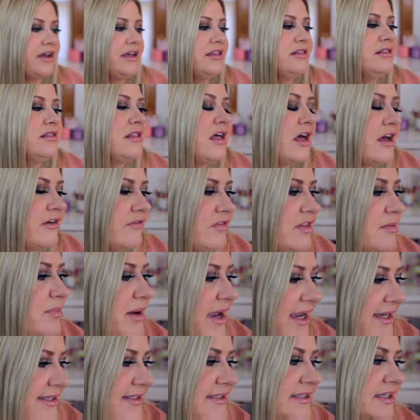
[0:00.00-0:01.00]
I love the
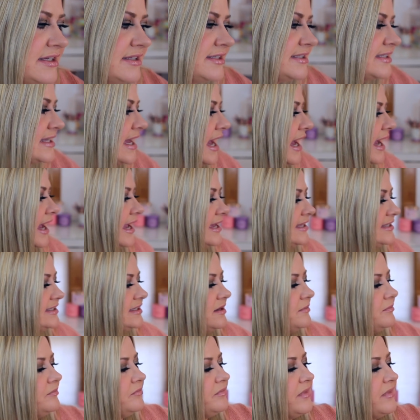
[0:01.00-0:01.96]
pastel skies.